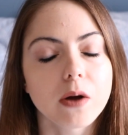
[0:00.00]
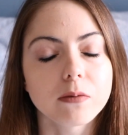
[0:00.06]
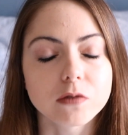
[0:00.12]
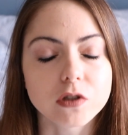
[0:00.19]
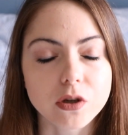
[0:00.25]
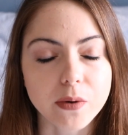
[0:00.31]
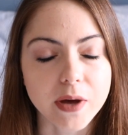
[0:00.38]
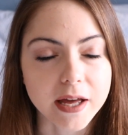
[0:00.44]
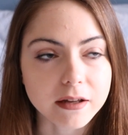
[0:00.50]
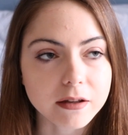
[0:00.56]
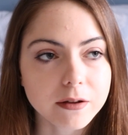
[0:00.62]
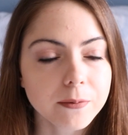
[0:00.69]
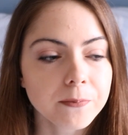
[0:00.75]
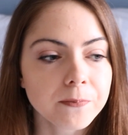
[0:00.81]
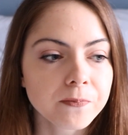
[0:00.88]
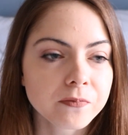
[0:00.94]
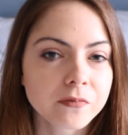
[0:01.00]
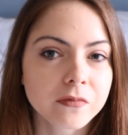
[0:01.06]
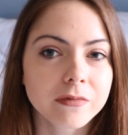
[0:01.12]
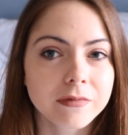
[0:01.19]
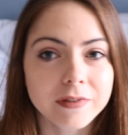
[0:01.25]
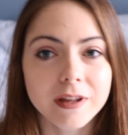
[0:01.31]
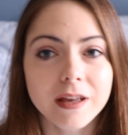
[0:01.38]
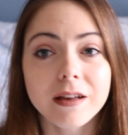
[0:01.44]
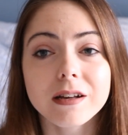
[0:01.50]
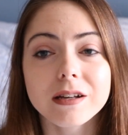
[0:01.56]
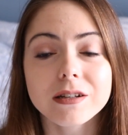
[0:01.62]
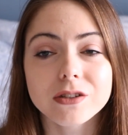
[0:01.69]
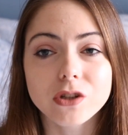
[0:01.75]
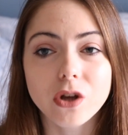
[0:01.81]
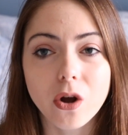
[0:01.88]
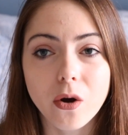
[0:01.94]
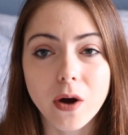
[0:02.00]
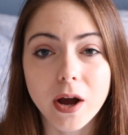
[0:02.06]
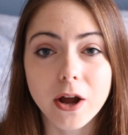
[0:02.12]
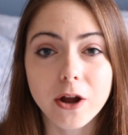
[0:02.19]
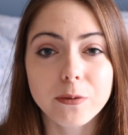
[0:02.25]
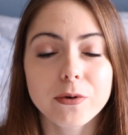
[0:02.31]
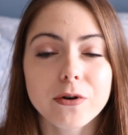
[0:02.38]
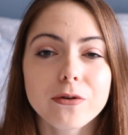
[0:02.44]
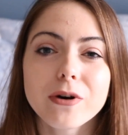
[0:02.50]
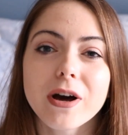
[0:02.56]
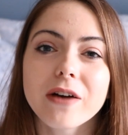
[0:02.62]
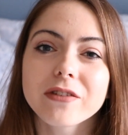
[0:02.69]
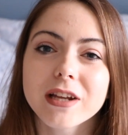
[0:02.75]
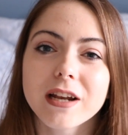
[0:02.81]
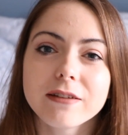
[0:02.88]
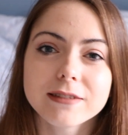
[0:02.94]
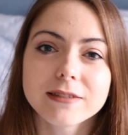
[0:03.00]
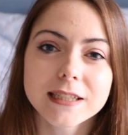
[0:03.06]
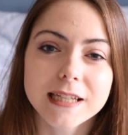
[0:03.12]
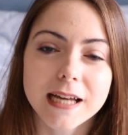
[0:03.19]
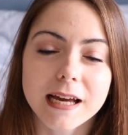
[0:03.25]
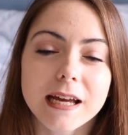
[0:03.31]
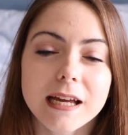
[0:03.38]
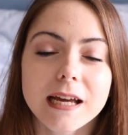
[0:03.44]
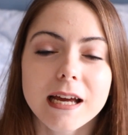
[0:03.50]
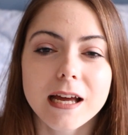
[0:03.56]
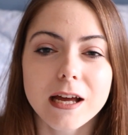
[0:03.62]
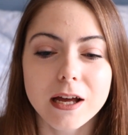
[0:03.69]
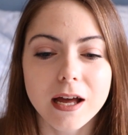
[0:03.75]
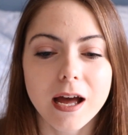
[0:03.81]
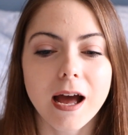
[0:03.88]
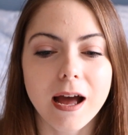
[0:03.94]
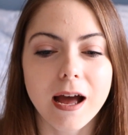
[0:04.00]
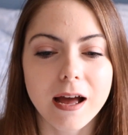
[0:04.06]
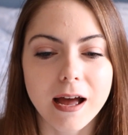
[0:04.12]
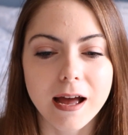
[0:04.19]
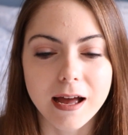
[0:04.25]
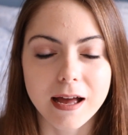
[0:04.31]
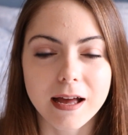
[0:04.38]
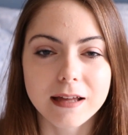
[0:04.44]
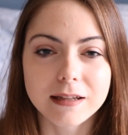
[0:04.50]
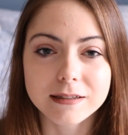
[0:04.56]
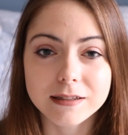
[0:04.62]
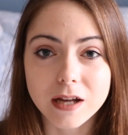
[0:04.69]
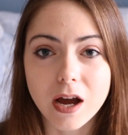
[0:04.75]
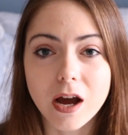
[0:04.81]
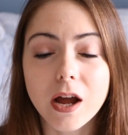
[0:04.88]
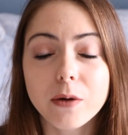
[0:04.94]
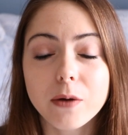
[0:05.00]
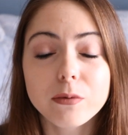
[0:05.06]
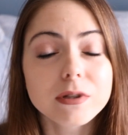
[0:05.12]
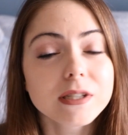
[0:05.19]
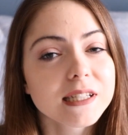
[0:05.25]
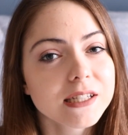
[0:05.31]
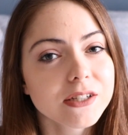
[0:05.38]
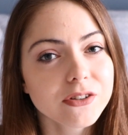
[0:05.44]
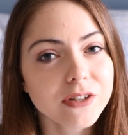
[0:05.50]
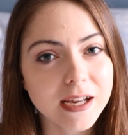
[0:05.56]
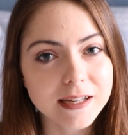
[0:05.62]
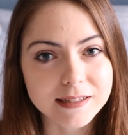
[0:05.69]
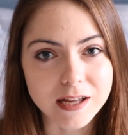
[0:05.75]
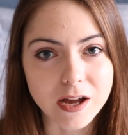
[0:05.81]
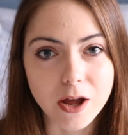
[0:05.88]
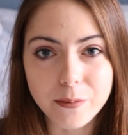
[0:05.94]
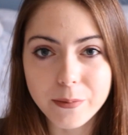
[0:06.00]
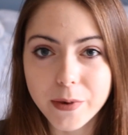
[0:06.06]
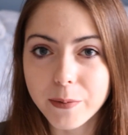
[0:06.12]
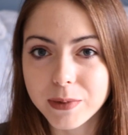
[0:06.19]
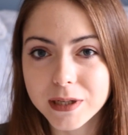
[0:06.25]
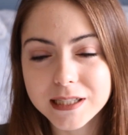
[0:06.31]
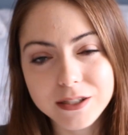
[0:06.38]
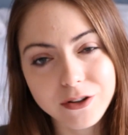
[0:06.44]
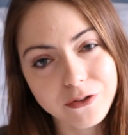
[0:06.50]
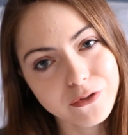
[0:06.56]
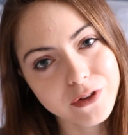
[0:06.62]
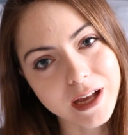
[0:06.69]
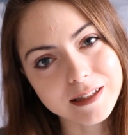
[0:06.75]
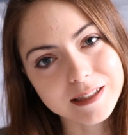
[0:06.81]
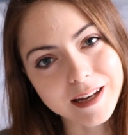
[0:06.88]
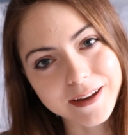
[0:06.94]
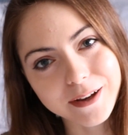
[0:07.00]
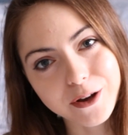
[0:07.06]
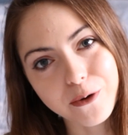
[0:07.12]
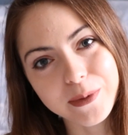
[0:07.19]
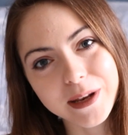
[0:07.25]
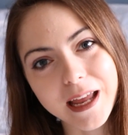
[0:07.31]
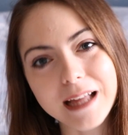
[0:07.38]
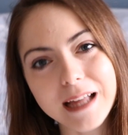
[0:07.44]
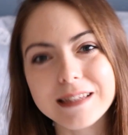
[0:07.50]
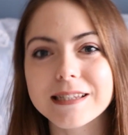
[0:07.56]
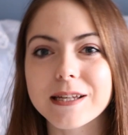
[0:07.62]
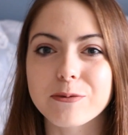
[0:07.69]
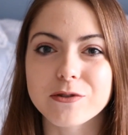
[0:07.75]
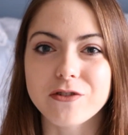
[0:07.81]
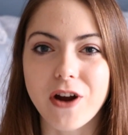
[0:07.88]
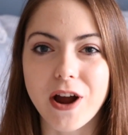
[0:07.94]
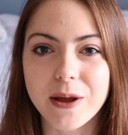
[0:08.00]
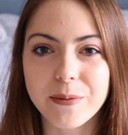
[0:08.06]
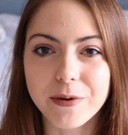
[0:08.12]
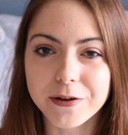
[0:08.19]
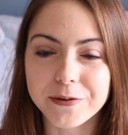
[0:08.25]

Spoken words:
I'm doing. So I hope you're all having a lovely day, and I will see you next time. Please don't forget to like, comment and subscribe.